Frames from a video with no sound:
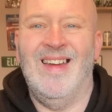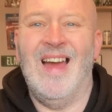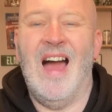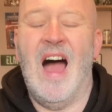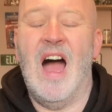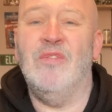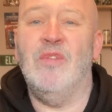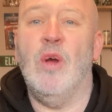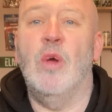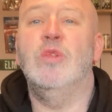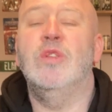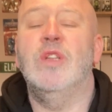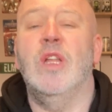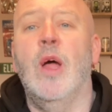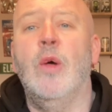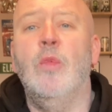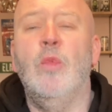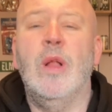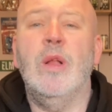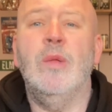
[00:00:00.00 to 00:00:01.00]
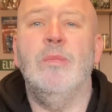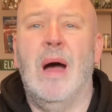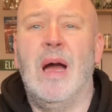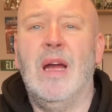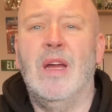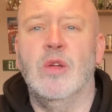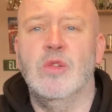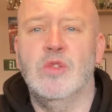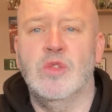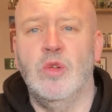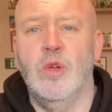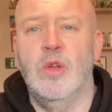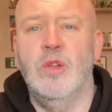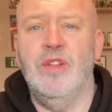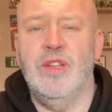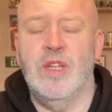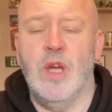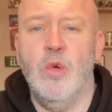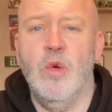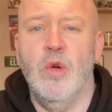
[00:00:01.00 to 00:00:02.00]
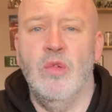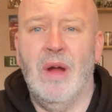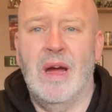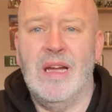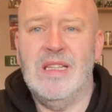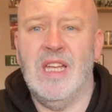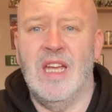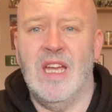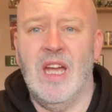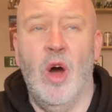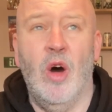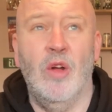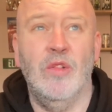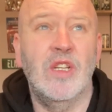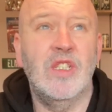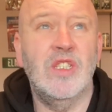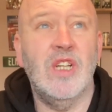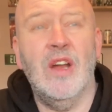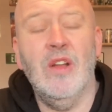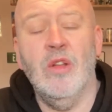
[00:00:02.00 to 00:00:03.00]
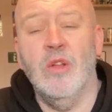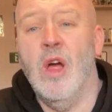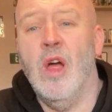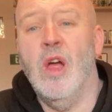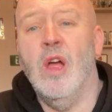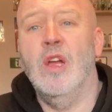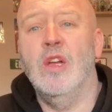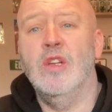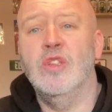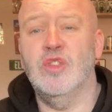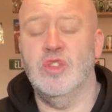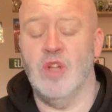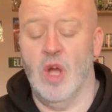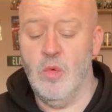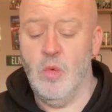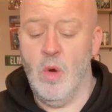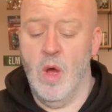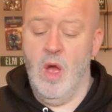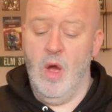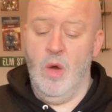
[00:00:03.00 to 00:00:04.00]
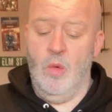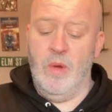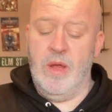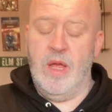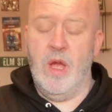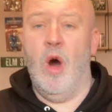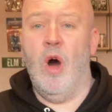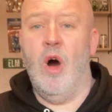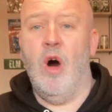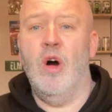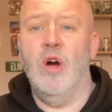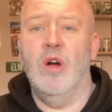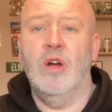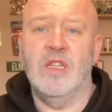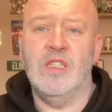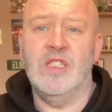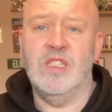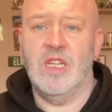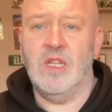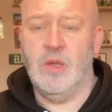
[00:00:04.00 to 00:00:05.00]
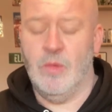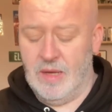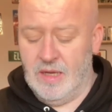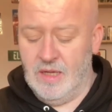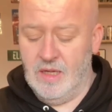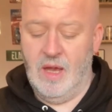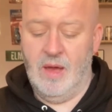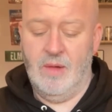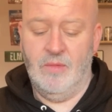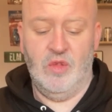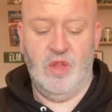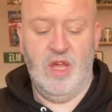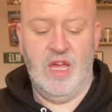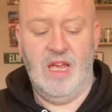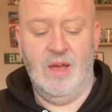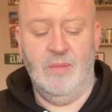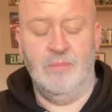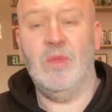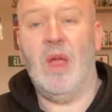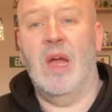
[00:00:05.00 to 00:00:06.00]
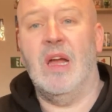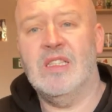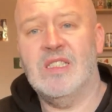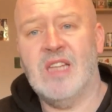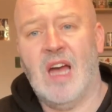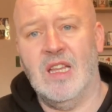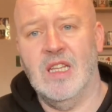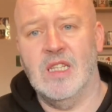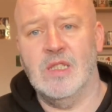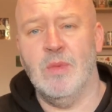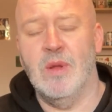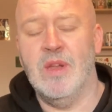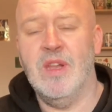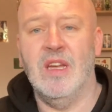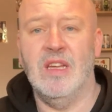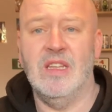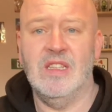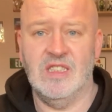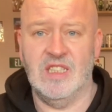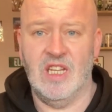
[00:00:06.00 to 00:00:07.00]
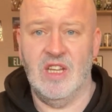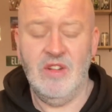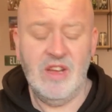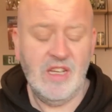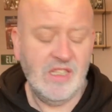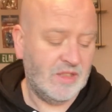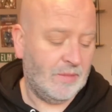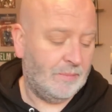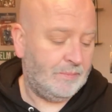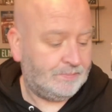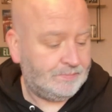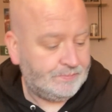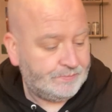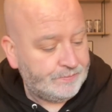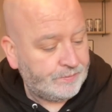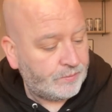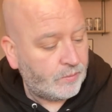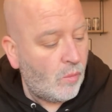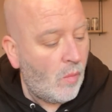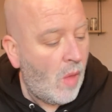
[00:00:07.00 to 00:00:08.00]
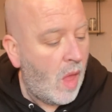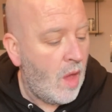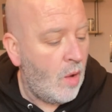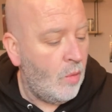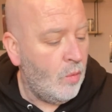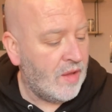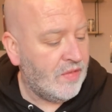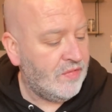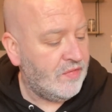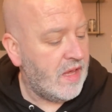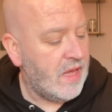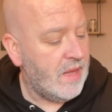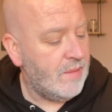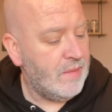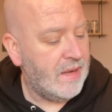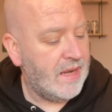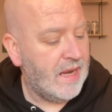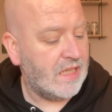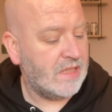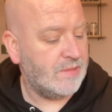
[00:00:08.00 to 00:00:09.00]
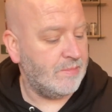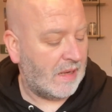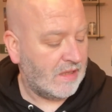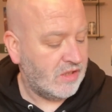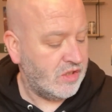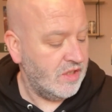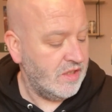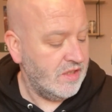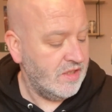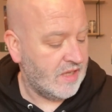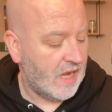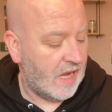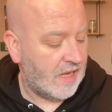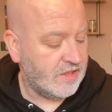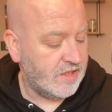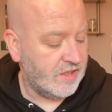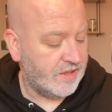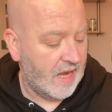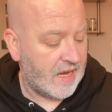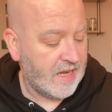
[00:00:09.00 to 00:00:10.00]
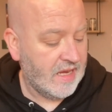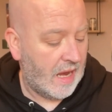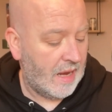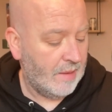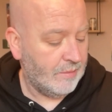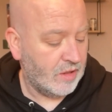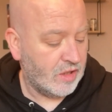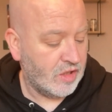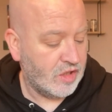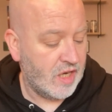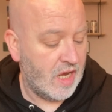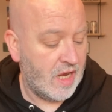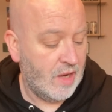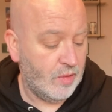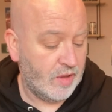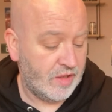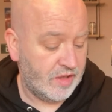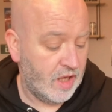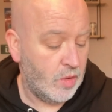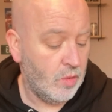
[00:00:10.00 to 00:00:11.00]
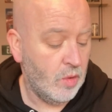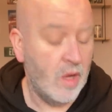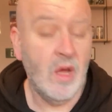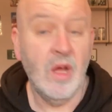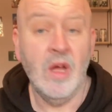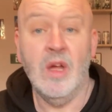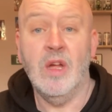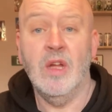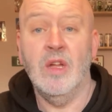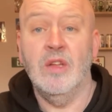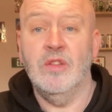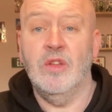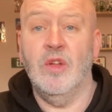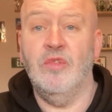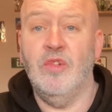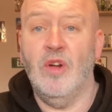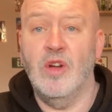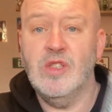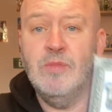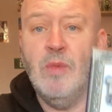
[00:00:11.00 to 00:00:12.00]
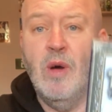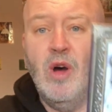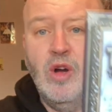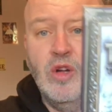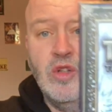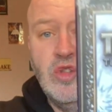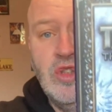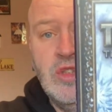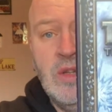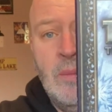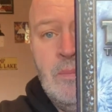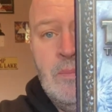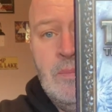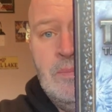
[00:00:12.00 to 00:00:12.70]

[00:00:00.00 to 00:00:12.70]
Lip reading: Hi folks, hello and welcome back to another video right here on the channel. So, we are continuing the Talisman series with the mini expansions, and today I'm going to share with you the Frostmarch.